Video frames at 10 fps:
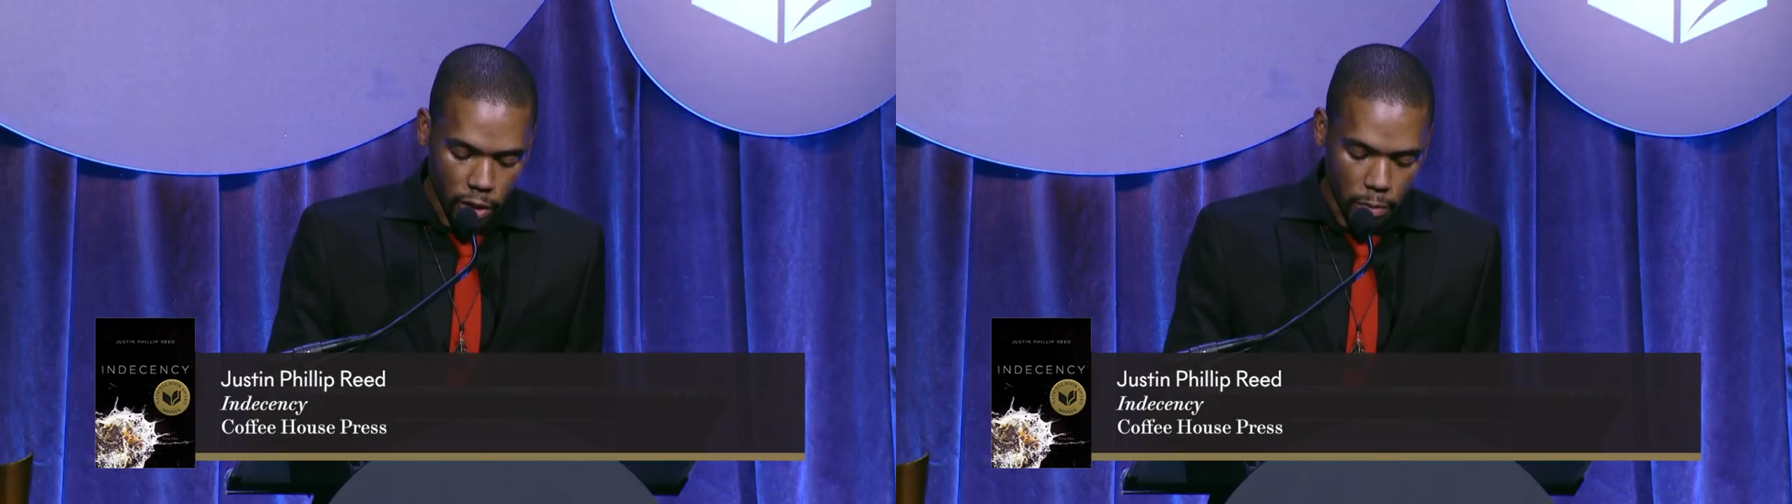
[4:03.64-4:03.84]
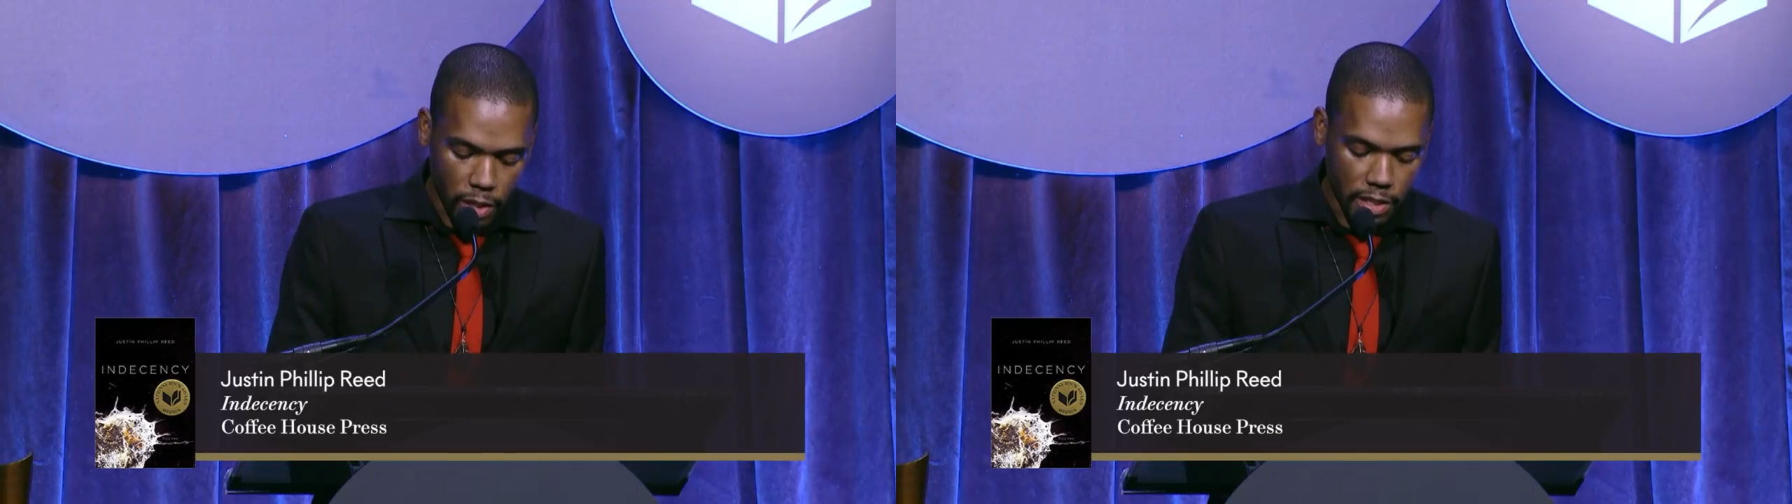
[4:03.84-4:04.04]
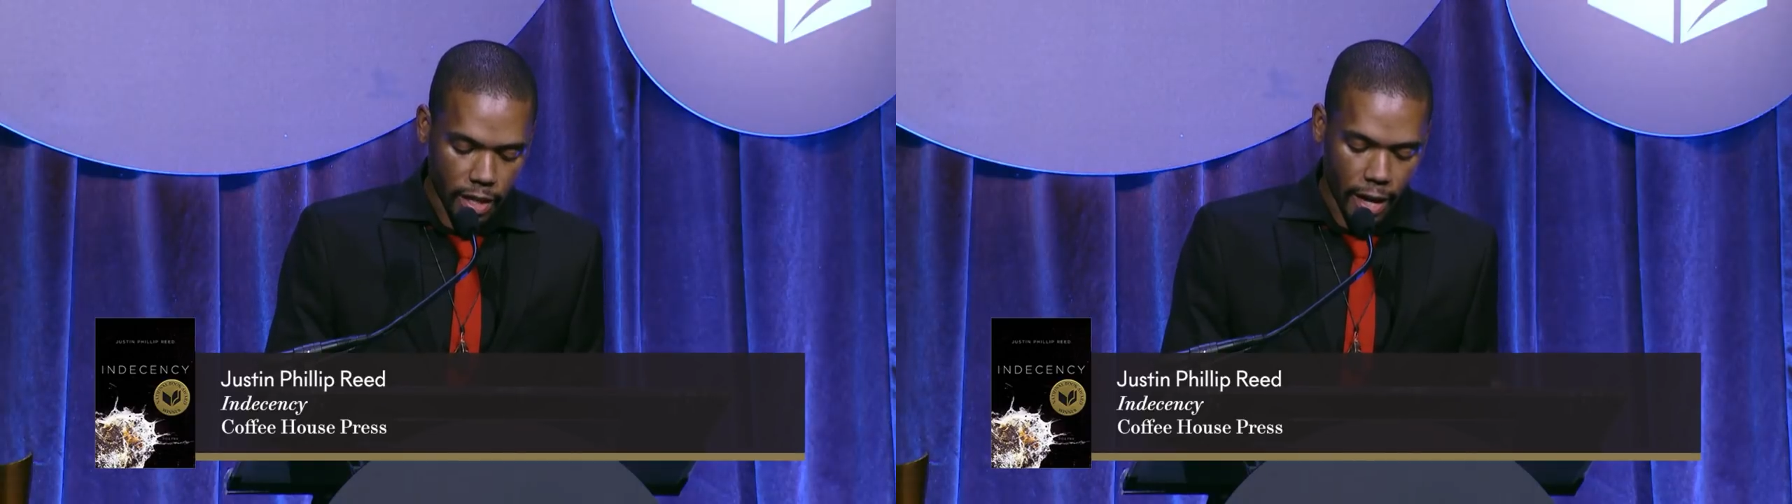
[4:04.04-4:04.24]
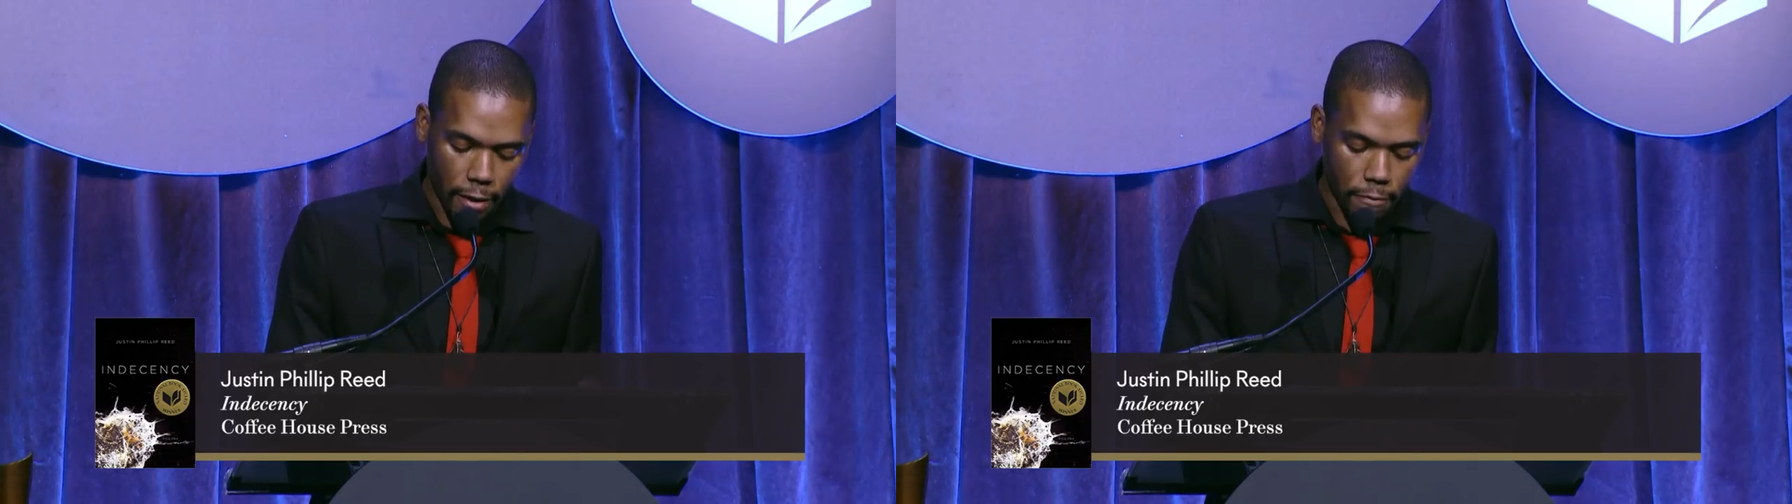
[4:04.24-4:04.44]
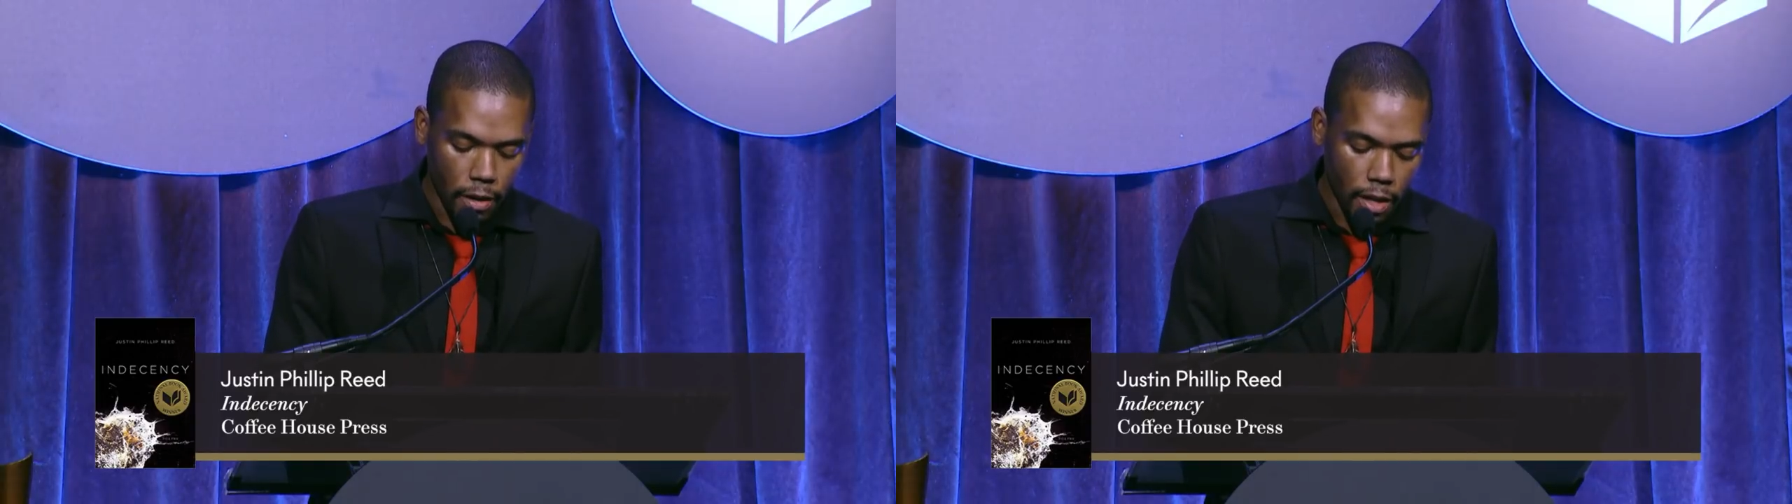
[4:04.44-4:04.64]
with me to
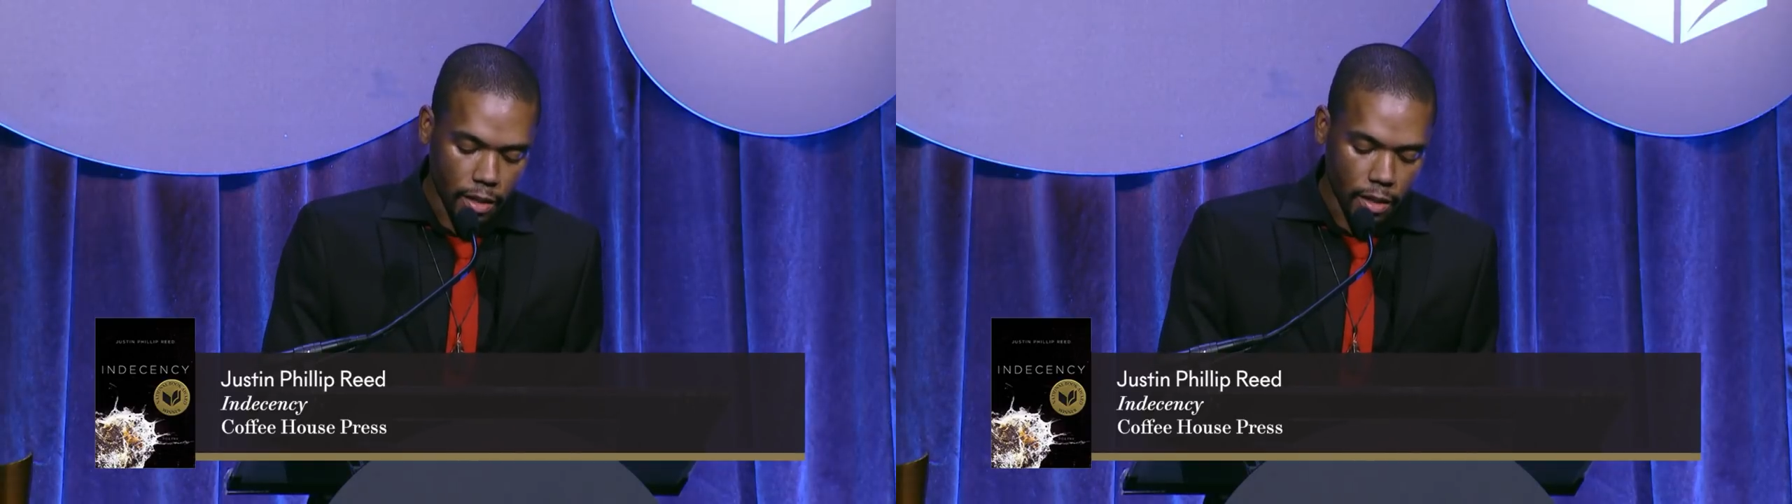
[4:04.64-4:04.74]
have